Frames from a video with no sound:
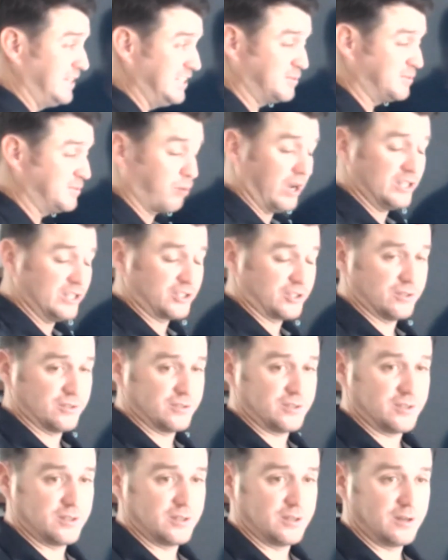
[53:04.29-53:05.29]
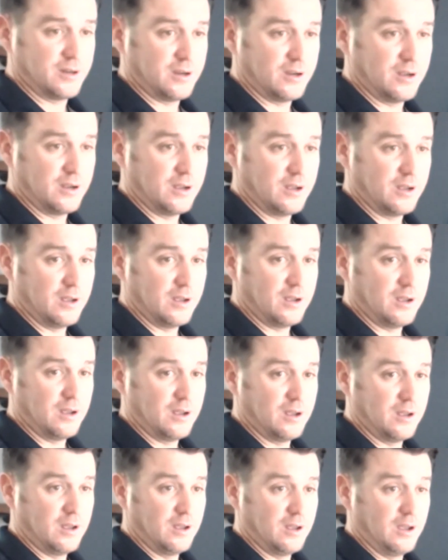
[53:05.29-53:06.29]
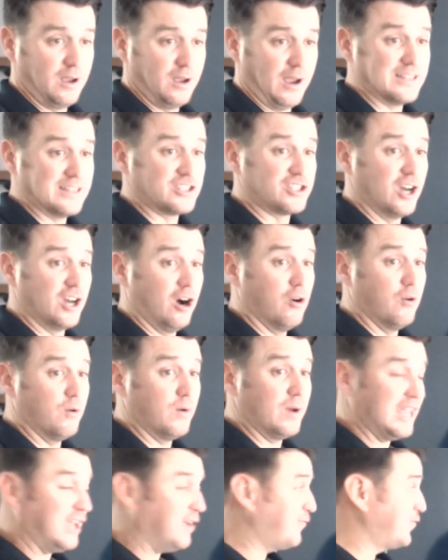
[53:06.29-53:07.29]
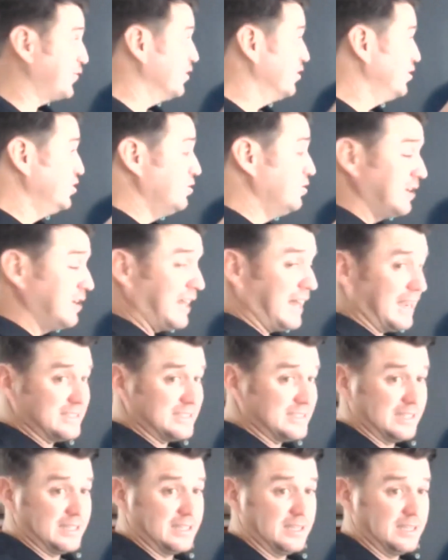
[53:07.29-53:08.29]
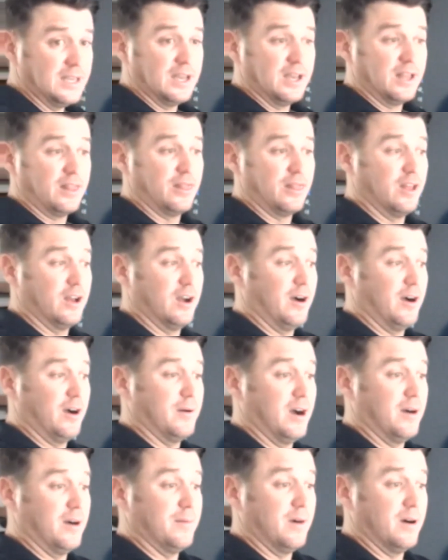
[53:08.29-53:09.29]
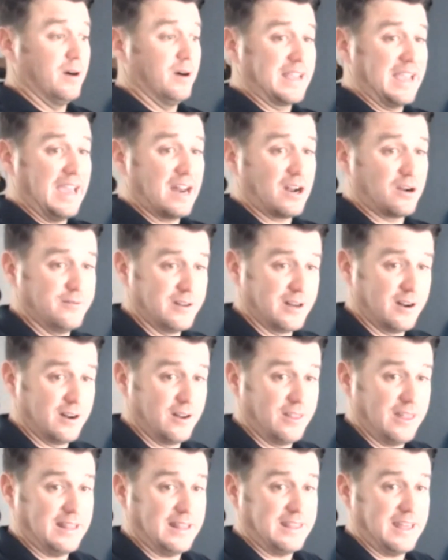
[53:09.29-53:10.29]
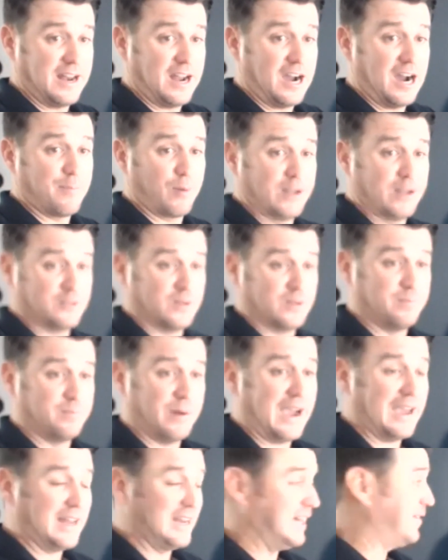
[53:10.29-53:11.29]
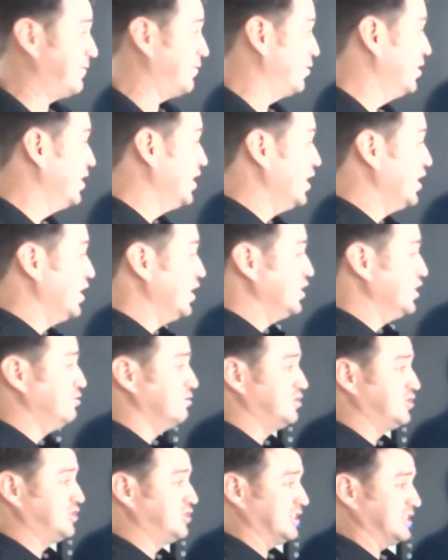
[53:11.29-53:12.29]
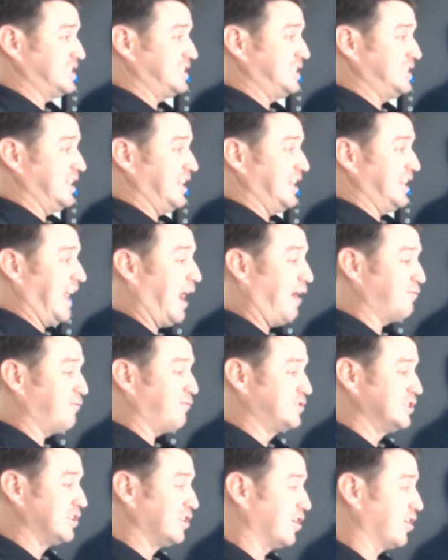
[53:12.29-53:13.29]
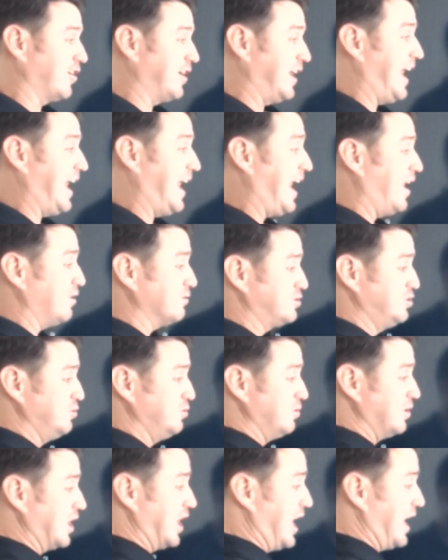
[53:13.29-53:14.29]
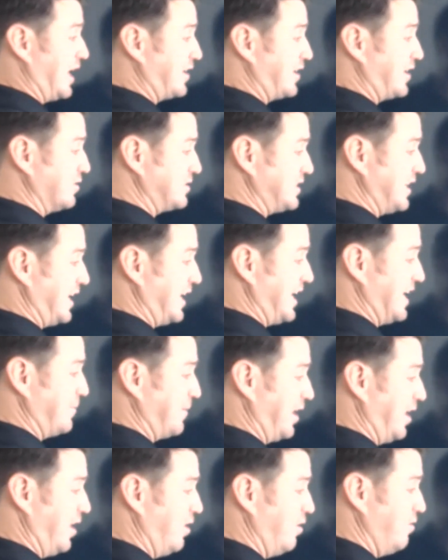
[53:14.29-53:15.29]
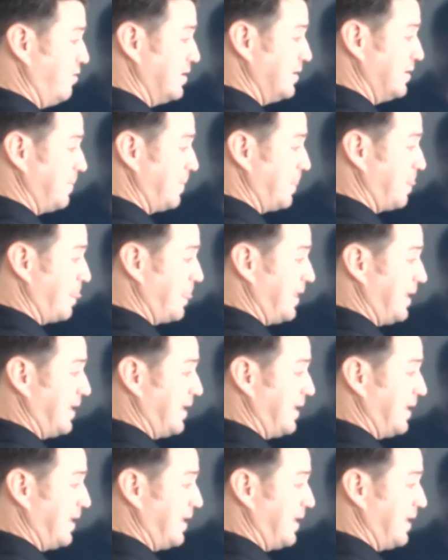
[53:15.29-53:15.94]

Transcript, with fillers: these pressures. And so if you're utilizing a, a mechanical ventilator that, that operates with bi-level, you just have to learn how to lock your time low.